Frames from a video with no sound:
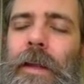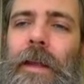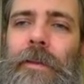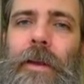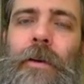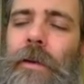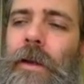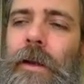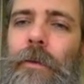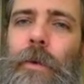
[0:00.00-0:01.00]
and the
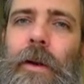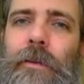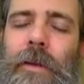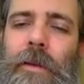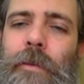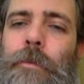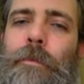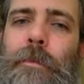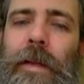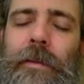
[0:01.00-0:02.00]
aircon where it's
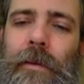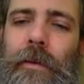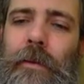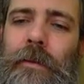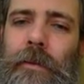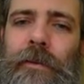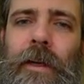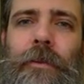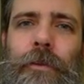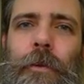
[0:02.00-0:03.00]
a
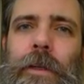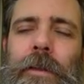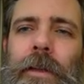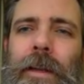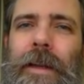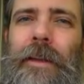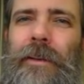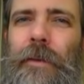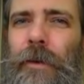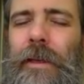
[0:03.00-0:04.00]
touch screen, and
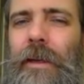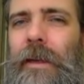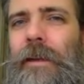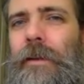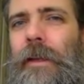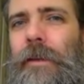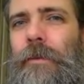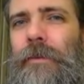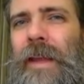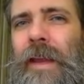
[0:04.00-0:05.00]
you never get any like
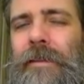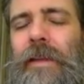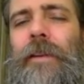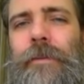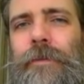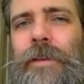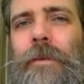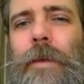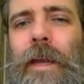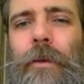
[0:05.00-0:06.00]
tactile
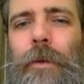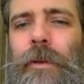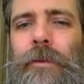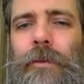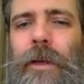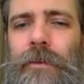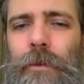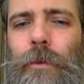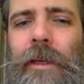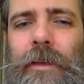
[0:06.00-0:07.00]
feedback with it. So I
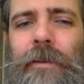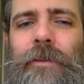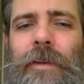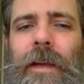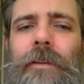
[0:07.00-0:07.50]
do like the fact